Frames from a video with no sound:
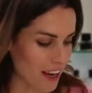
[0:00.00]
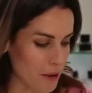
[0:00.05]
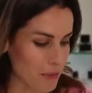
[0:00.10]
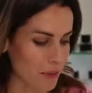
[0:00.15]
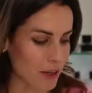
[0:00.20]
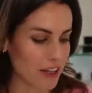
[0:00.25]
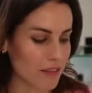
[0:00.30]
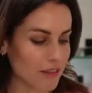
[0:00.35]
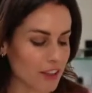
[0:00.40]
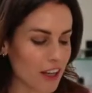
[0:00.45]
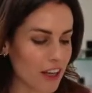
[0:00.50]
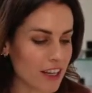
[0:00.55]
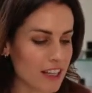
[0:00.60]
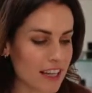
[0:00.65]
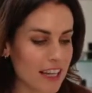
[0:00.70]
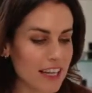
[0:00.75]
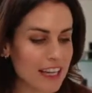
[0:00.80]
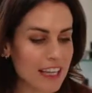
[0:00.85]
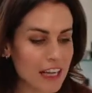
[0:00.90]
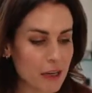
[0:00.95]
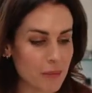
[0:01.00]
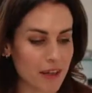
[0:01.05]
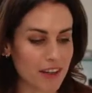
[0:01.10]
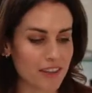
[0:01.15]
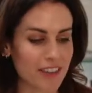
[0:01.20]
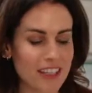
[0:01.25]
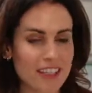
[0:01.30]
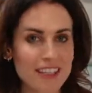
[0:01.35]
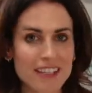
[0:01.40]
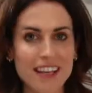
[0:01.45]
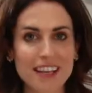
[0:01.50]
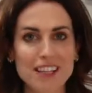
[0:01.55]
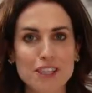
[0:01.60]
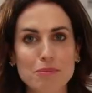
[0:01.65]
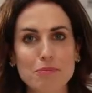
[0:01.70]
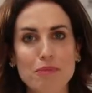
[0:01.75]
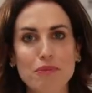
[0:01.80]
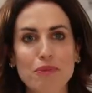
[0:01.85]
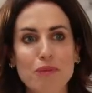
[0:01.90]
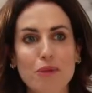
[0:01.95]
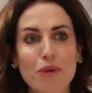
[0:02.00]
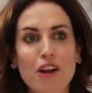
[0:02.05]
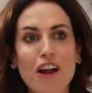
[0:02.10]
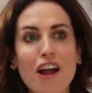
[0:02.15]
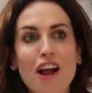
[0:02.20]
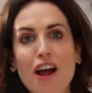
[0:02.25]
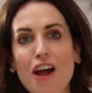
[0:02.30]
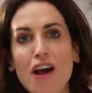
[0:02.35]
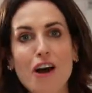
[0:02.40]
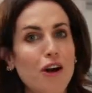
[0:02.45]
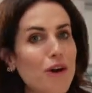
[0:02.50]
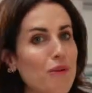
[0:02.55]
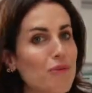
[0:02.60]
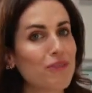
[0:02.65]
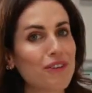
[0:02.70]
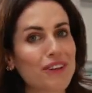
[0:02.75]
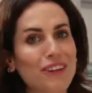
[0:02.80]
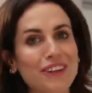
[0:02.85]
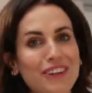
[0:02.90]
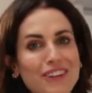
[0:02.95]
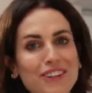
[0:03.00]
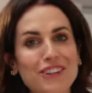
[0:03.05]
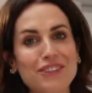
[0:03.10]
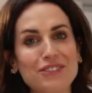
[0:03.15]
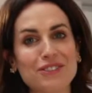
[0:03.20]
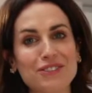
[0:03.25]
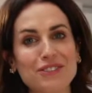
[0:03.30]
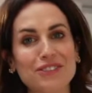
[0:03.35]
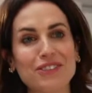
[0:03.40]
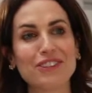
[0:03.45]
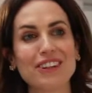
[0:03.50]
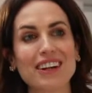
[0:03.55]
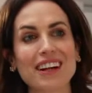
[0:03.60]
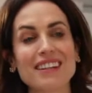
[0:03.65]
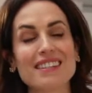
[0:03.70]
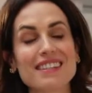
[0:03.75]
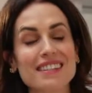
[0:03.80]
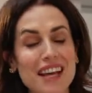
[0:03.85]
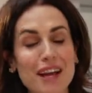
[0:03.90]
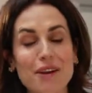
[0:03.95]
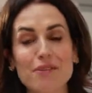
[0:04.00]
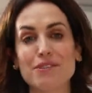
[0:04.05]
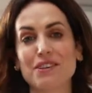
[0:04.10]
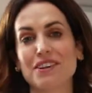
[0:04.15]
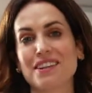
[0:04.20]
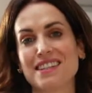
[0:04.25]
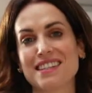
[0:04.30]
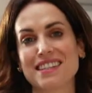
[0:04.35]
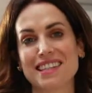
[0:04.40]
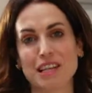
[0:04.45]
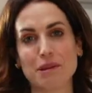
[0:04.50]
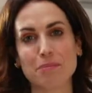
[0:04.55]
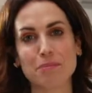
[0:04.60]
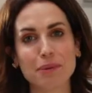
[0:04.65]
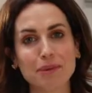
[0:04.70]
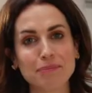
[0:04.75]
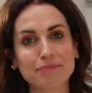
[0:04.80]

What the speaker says: I might even light a little bit of incense before hopefully going off for a sound night's sleep.